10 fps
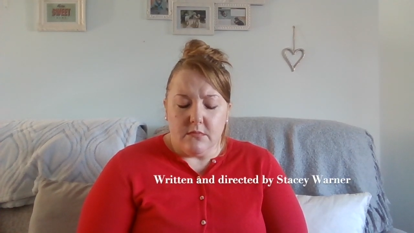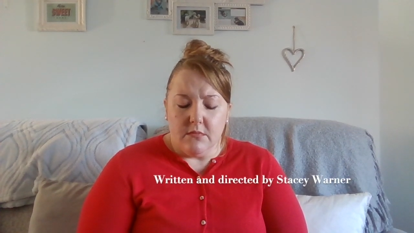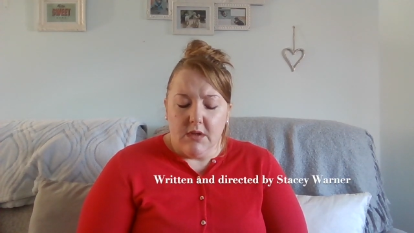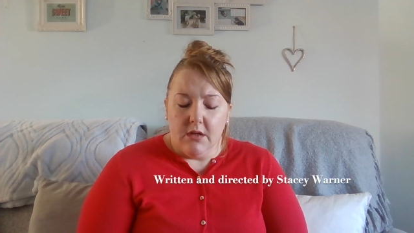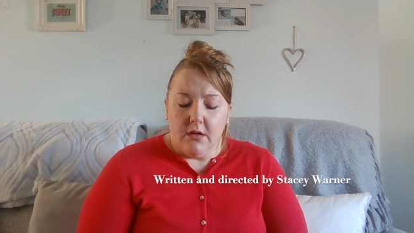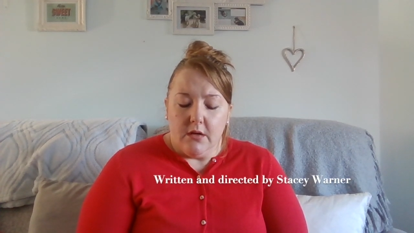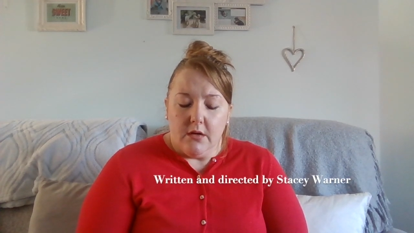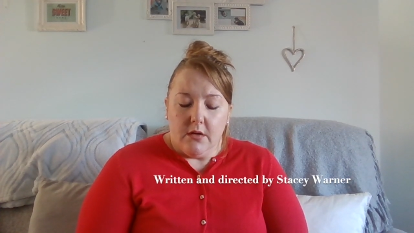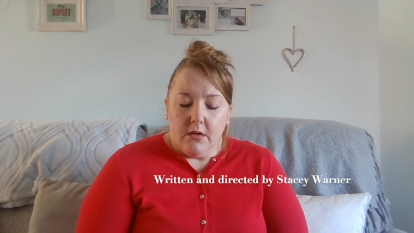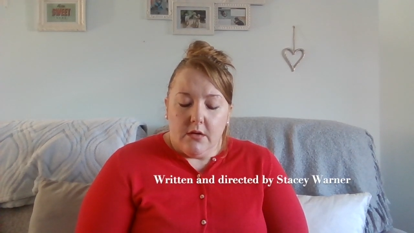
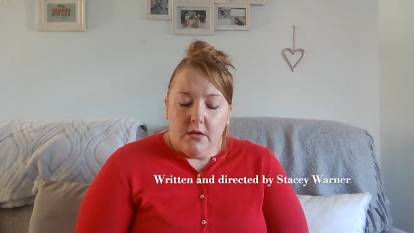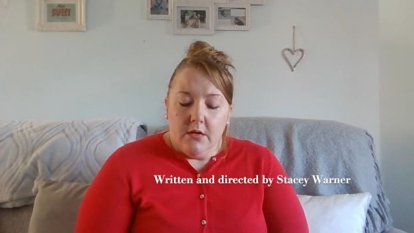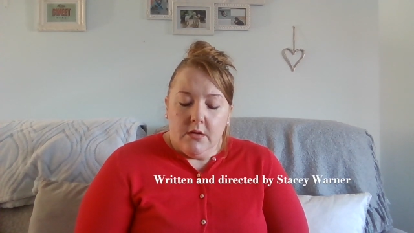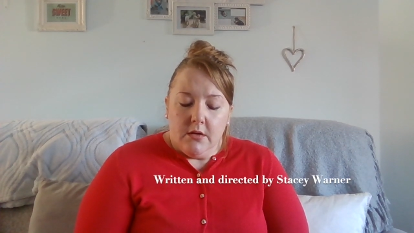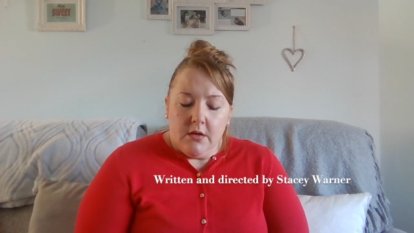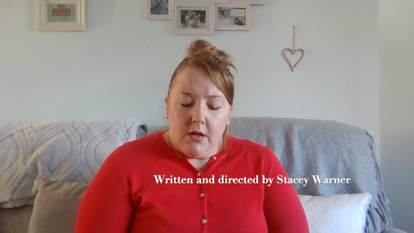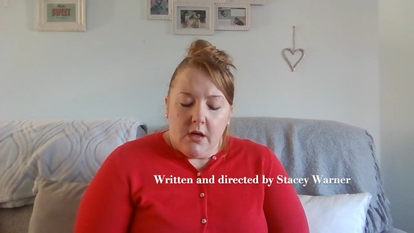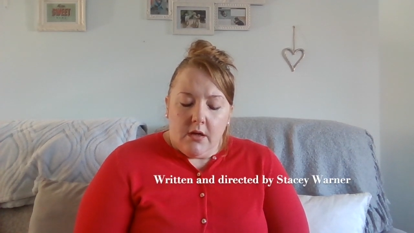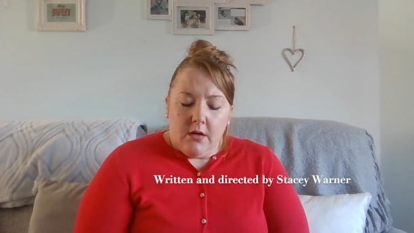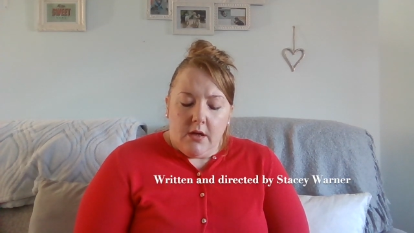
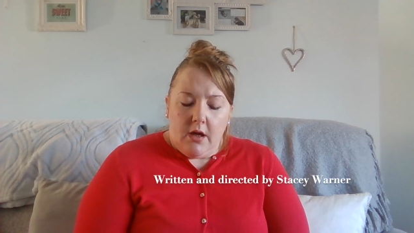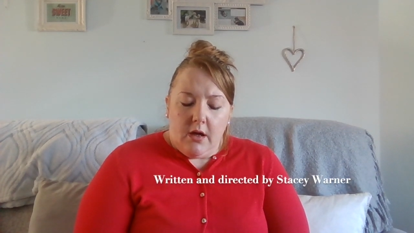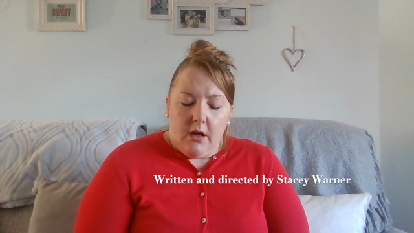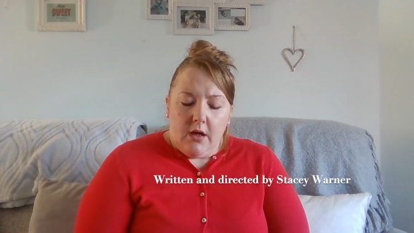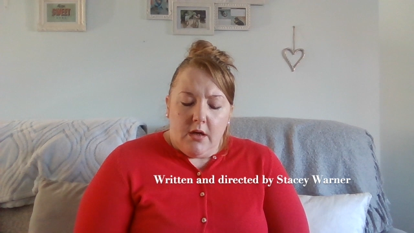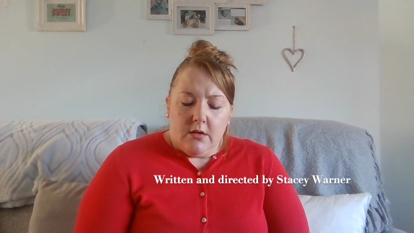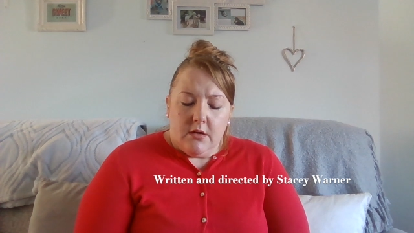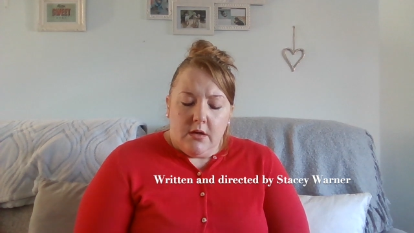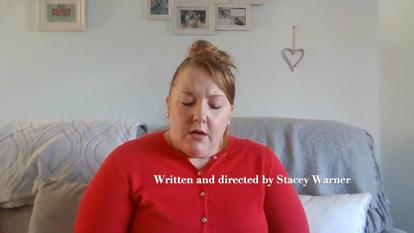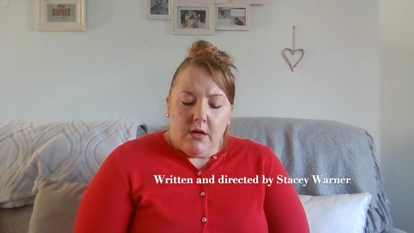
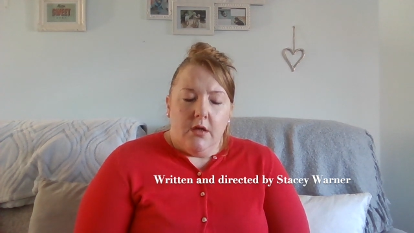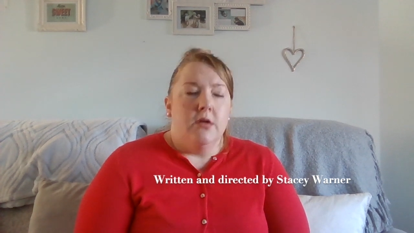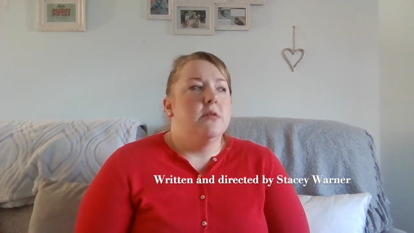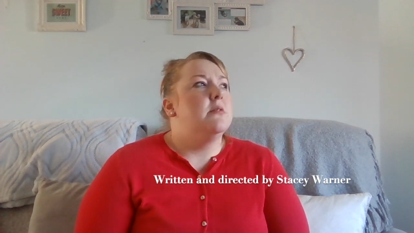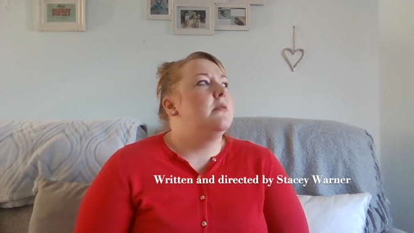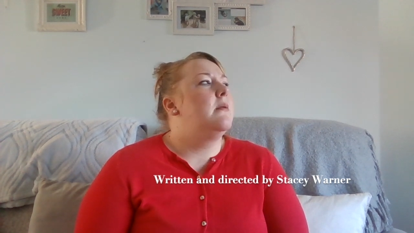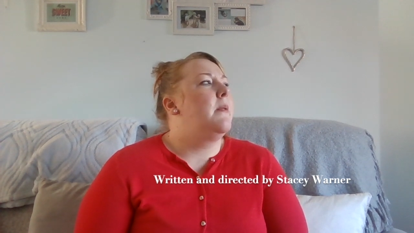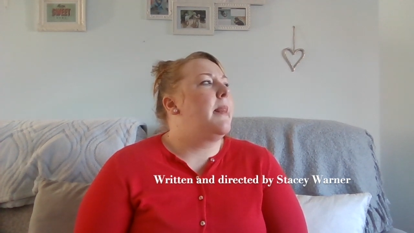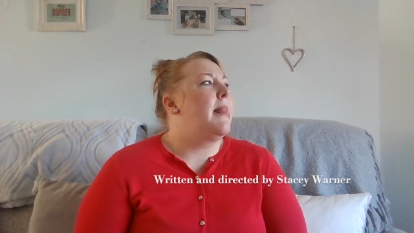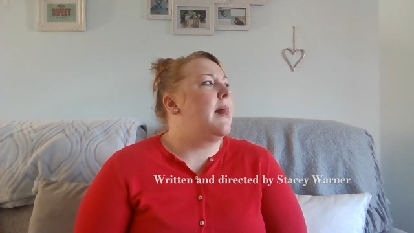
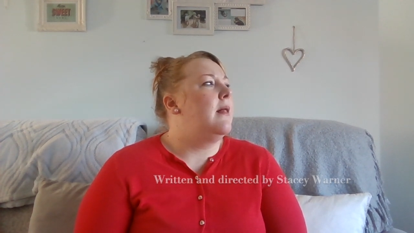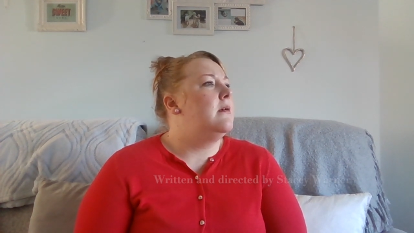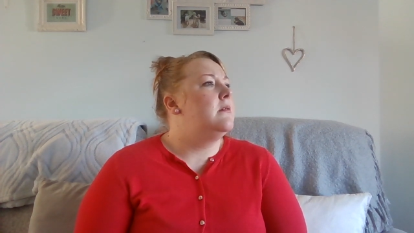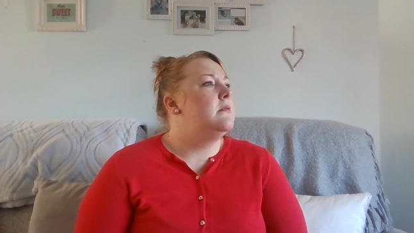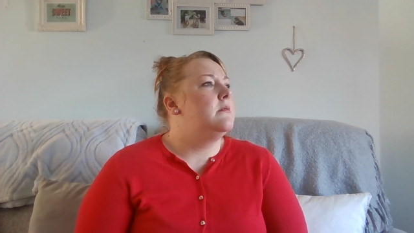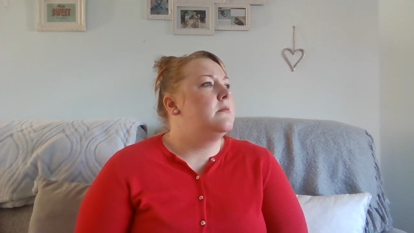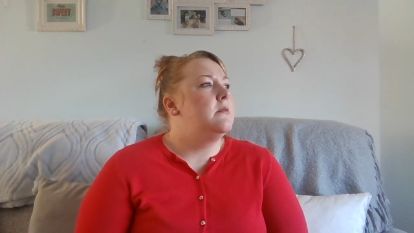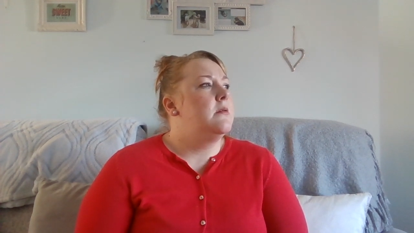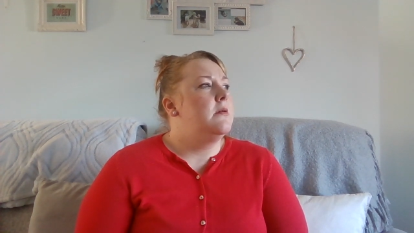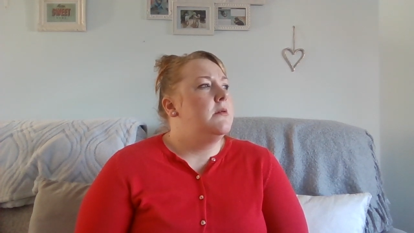
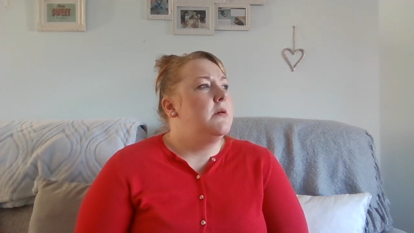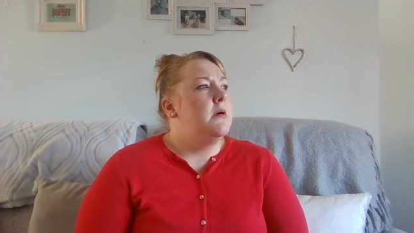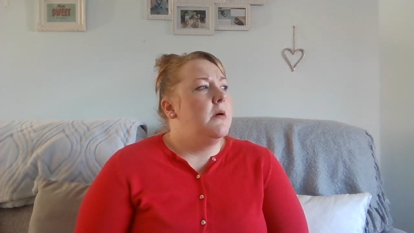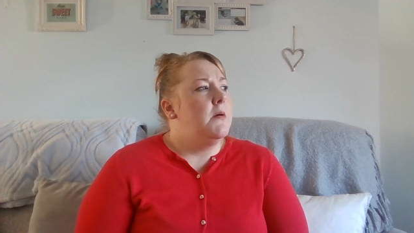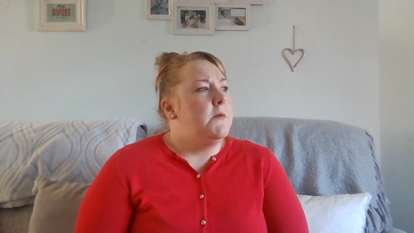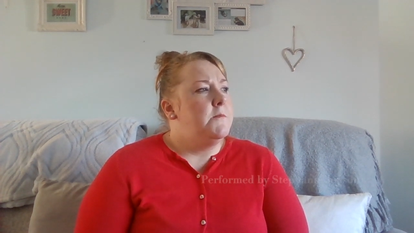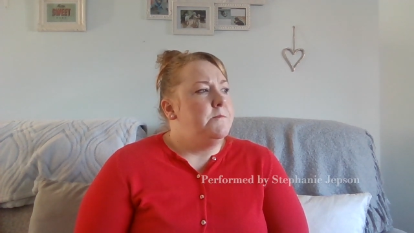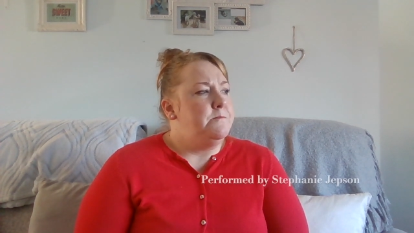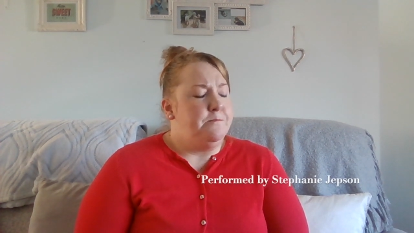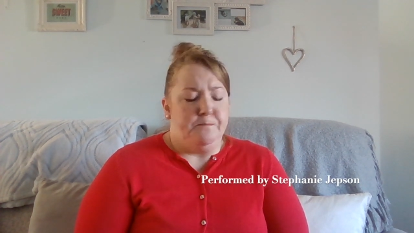
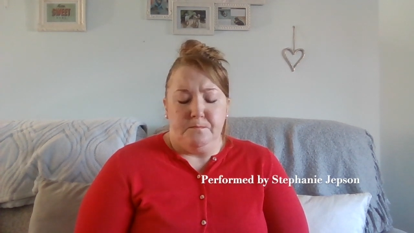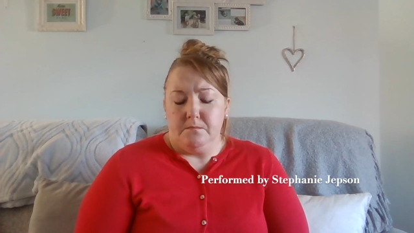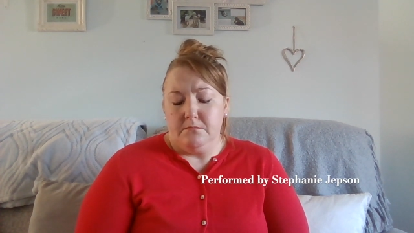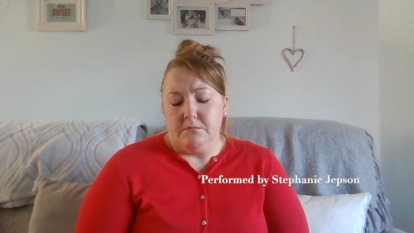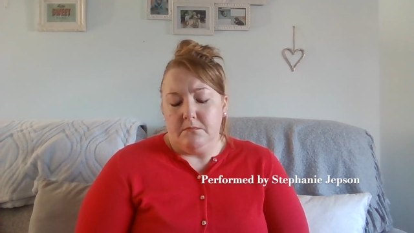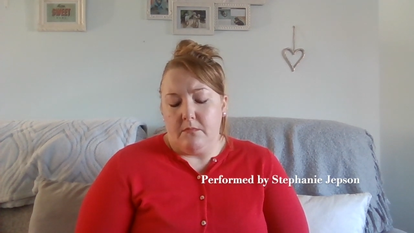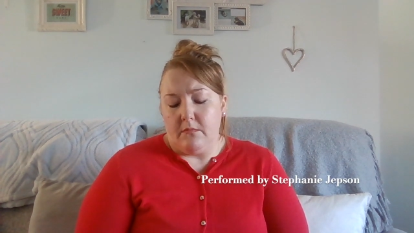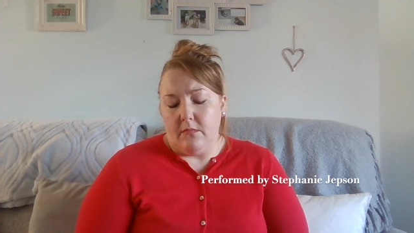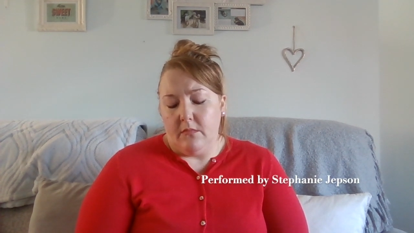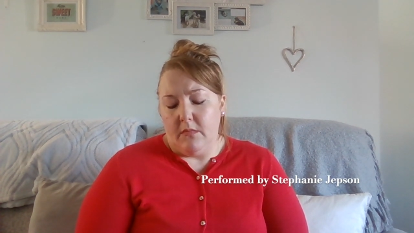
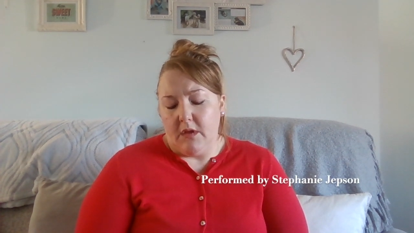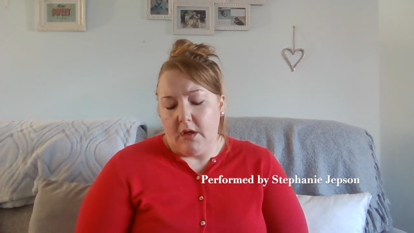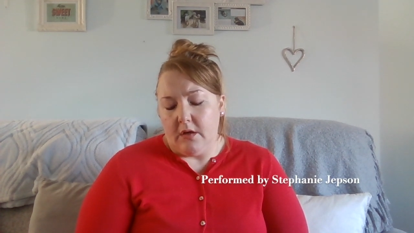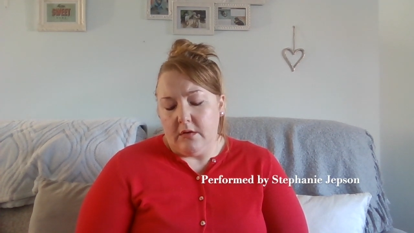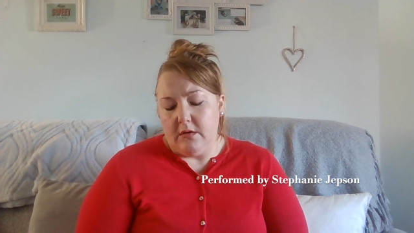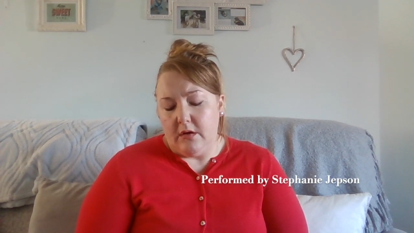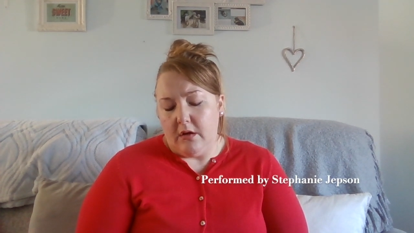No one is speaking in this clip.